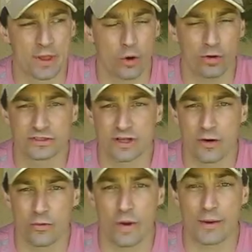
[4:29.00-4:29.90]

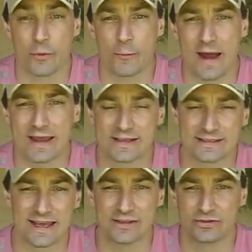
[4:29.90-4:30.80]
Also, when my
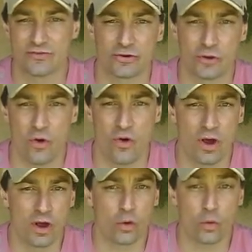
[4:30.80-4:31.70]
kids get to the door,
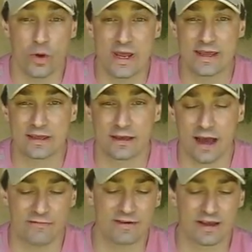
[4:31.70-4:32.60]
we
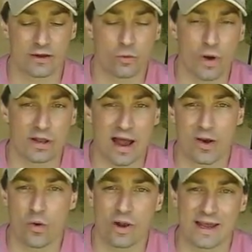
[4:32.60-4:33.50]
have what I
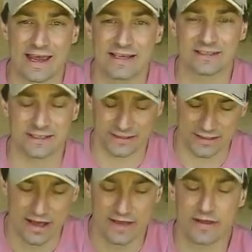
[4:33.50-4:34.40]
call a guest list.